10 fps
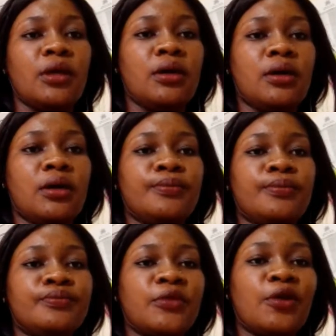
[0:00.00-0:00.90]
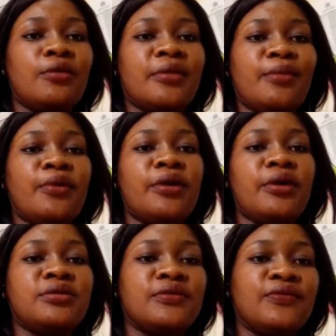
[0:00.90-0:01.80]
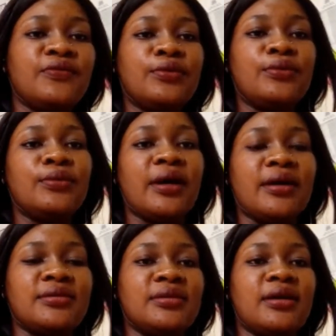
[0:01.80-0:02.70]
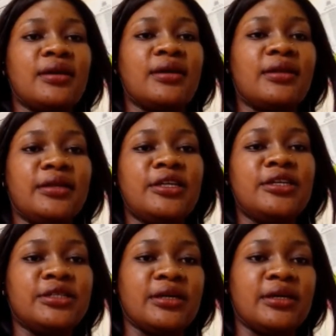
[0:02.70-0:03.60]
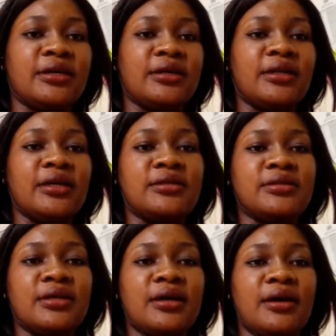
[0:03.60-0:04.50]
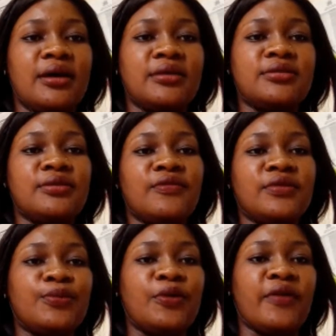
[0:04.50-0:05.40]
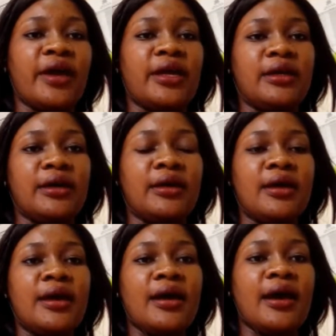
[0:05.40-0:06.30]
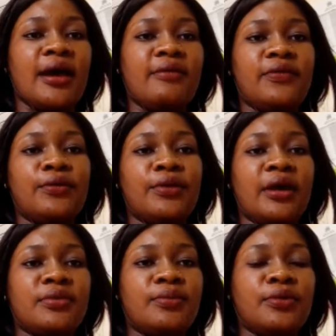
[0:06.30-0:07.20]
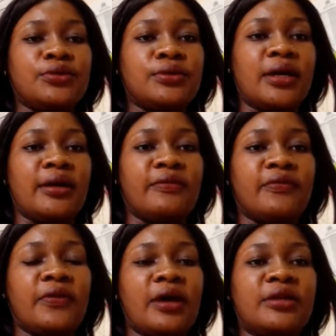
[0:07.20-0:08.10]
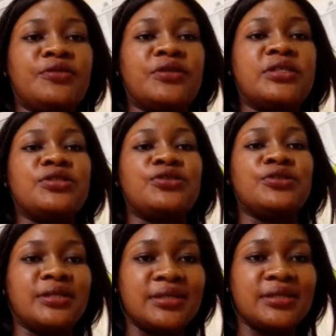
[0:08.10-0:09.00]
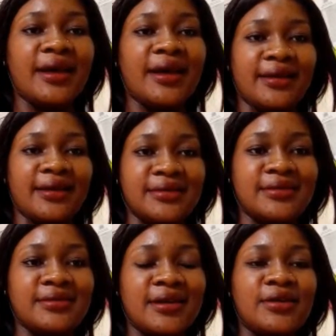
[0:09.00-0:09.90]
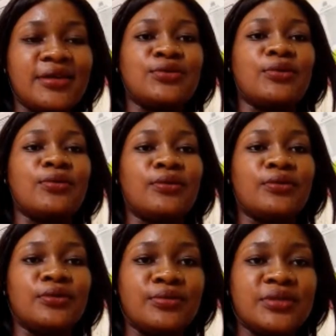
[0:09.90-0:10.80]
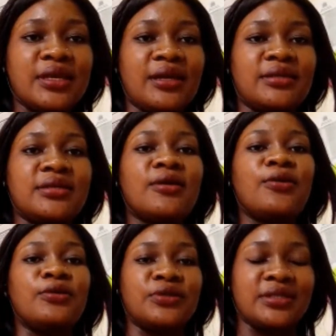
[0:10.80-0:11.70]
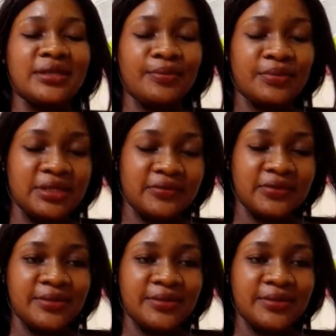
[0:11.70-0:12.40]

On my point of view as a clinician, as a service provider, I feel young people should have unrestricted access to condoms and contraceptives